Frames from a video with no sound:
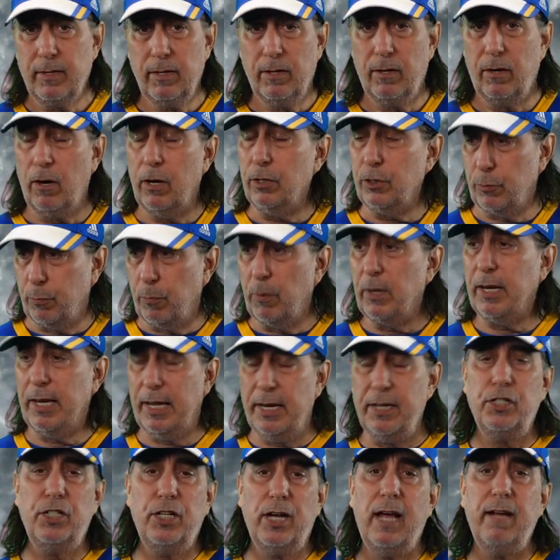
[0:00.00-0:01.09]
Or else we're
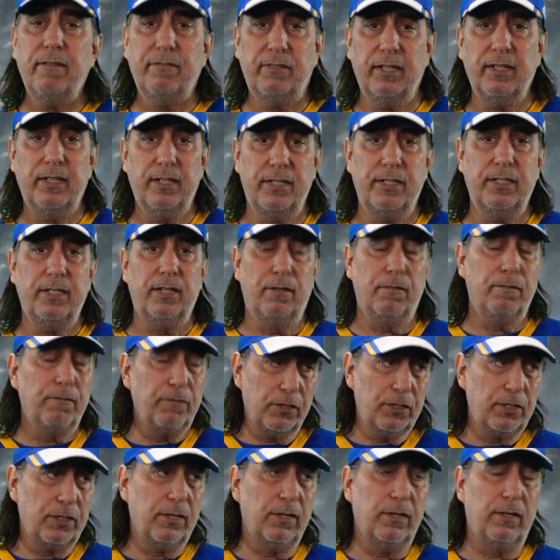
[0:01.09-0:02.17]
getting shafted this year, for
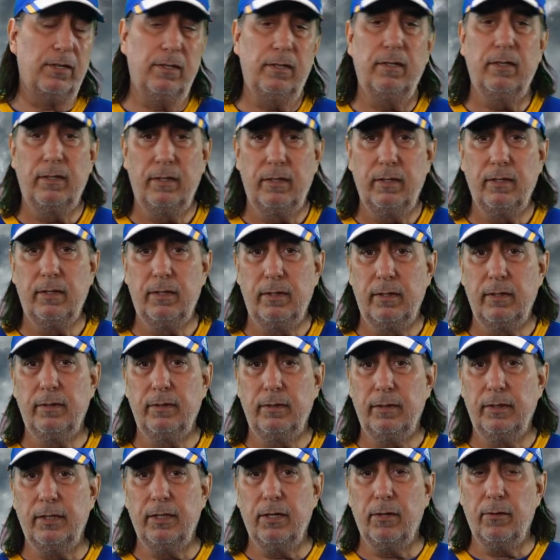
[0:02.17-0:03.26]
sure.
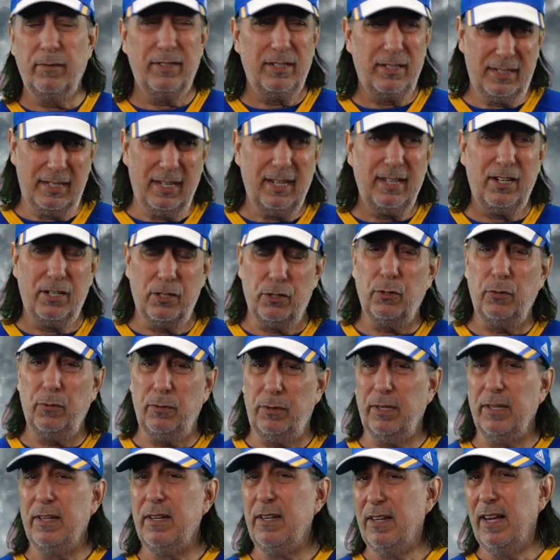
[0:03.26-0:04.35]
You know, to tell you the
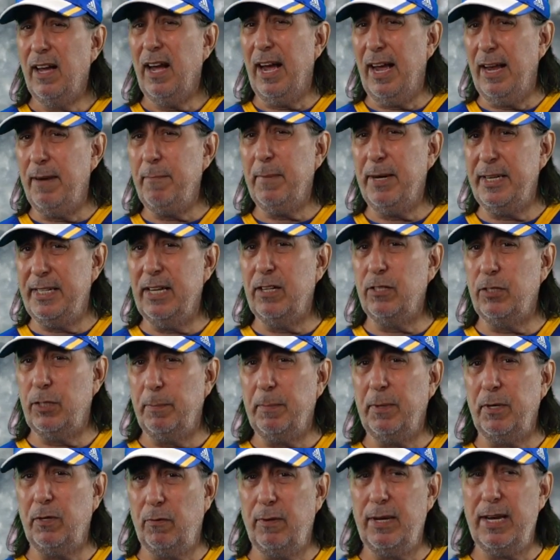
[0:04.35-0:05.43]
truth, I had my doubts
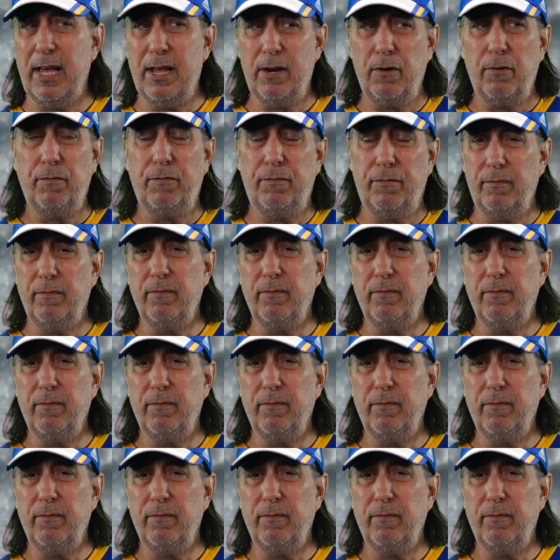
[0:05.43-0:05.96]
about Granato.